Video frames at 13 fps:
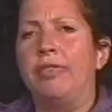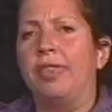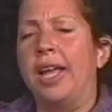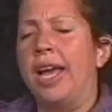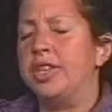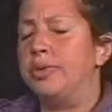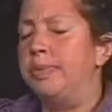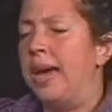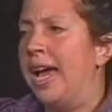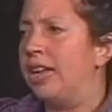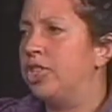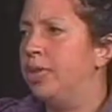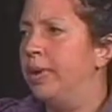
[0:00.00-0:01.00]
flashed
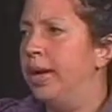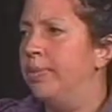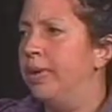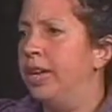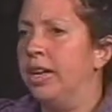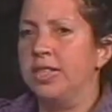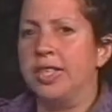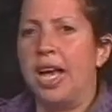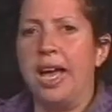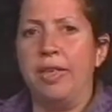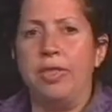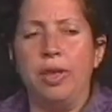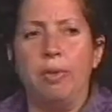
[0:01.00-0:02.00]
back to it because
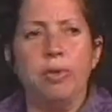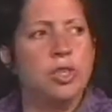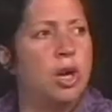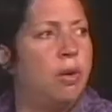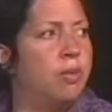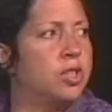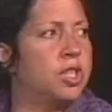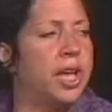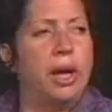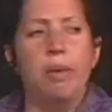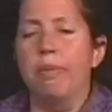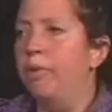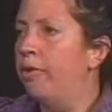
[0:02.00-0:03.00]
it was almost
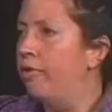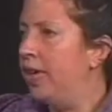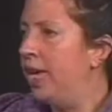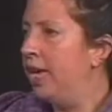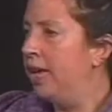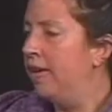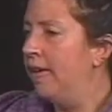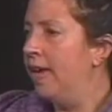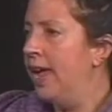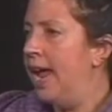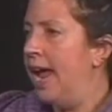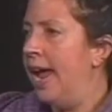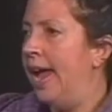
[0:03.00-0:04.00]
like a movie.
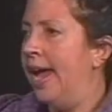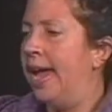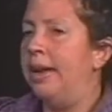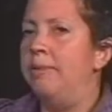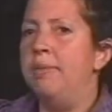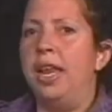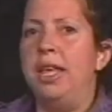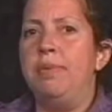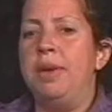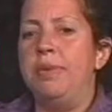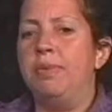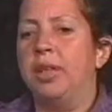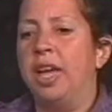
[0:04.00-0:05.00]
And many
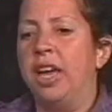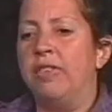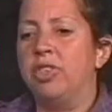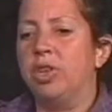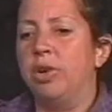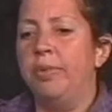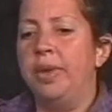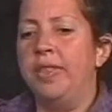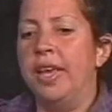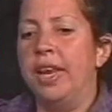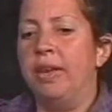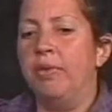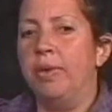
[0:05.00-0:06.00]
people have told me
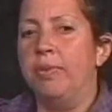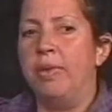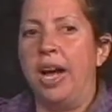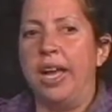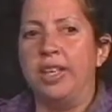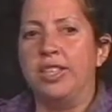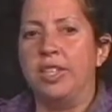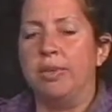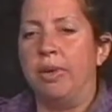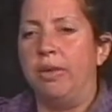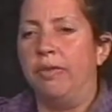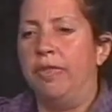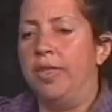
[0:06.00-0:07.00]
that it reminds
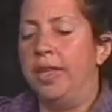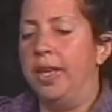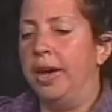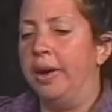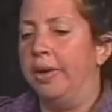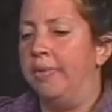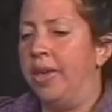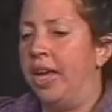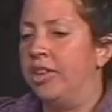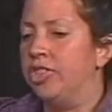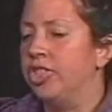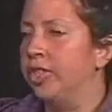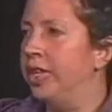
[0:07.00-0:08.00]
them of the
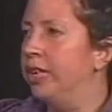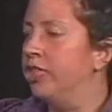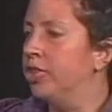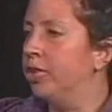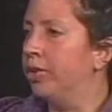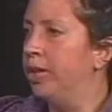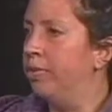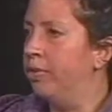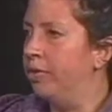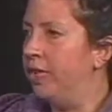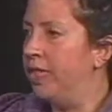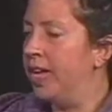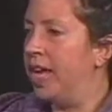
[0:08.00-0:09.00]
Angelina Jolie
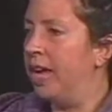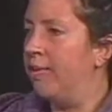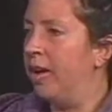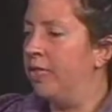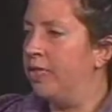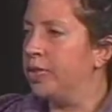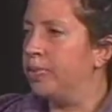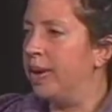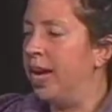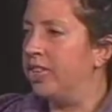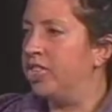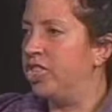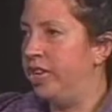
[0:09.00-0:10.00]
movie that came out this
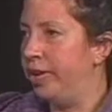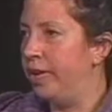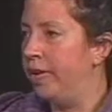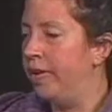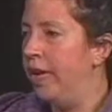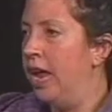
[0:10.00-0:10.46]
past year,